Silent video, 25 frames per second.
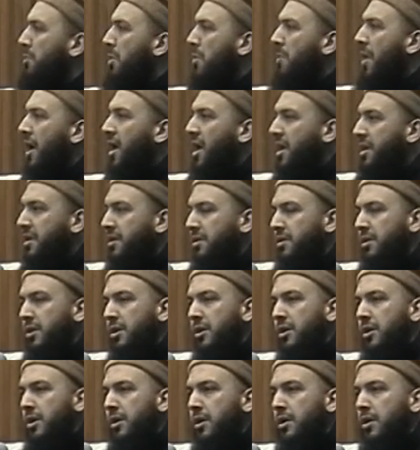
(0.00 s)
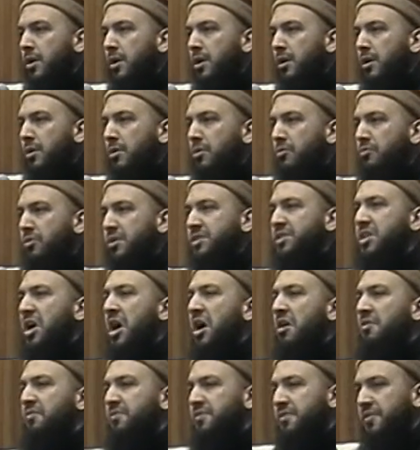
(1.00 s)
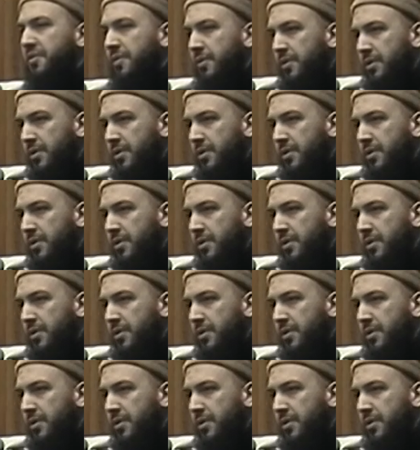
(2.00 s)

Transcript: Abu Bakr, reserved.